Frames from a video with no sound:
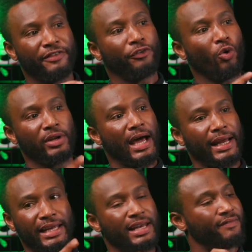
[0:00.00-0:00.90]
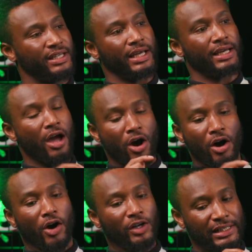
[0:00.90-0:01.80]
Before that, he never did.
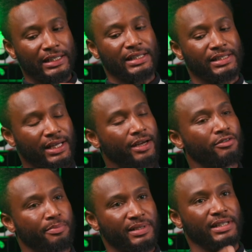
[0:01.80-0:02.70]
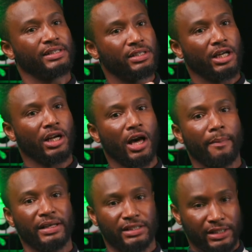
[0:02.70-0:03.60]
Until I started representing the
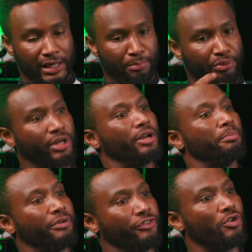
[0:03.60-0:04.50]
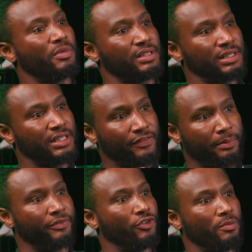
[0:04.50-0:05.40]
club and started putting on performances after
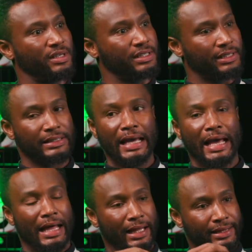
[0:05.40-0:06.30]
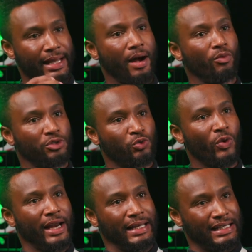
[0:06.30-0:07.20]
performances, that was
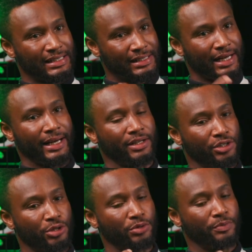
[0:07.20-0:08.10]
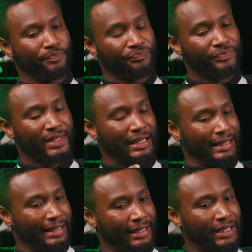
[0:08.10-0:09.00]
when he started to,
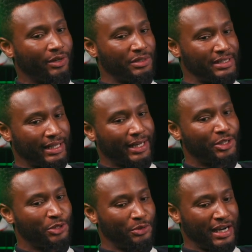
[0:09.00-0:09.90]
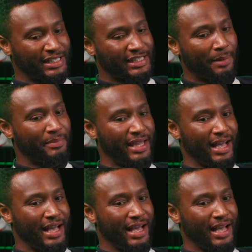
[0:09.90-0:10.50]
he started to accept me